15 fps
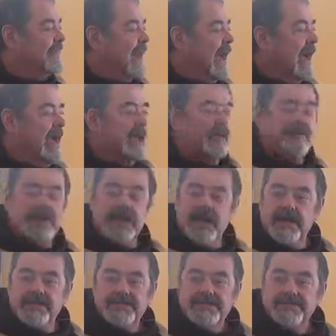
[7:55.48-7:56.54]
I am
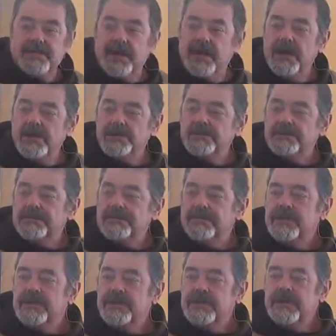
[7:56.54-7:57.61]
beyond the stars.
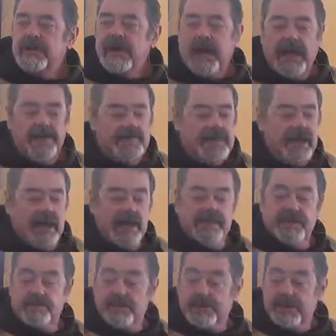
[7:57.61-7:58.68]
I'm beyond
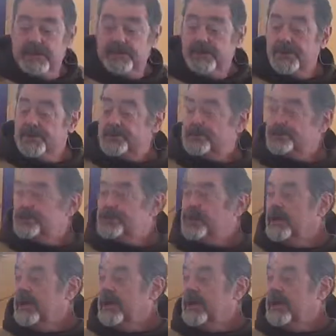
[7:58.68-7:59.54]
the burning bush.